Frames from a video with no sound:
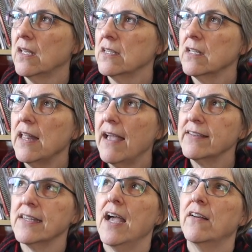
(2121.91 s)
So
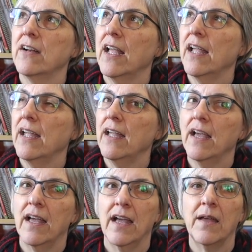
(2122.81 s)
last Saturday,
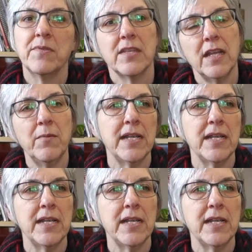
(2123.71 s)
I'm sitting at